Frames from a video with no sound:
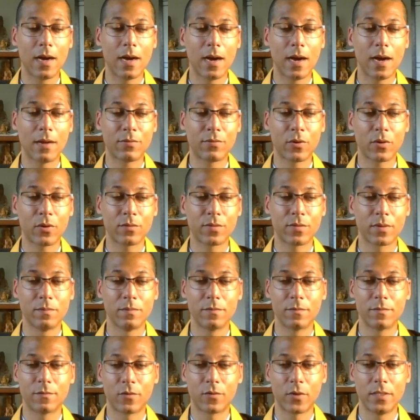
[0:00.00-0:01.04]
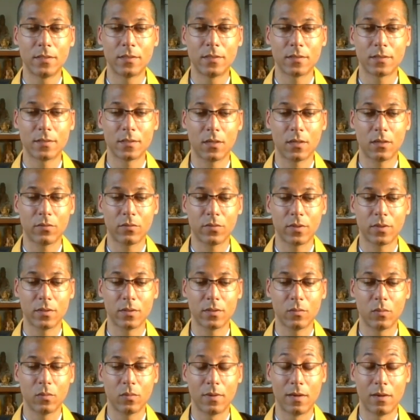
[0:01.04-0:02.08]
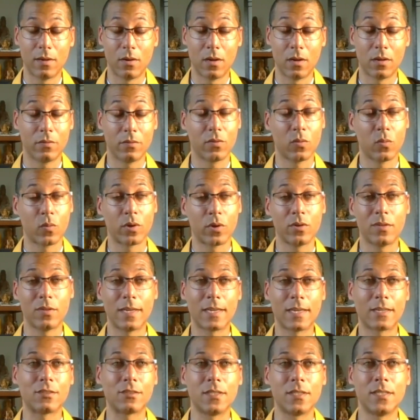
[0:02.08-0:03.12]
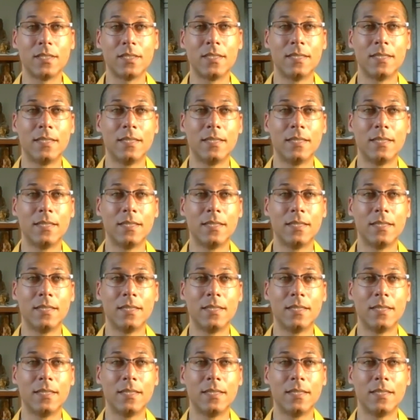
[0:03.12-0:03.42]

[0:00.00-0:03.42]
I've heard from friends all over the world, actually,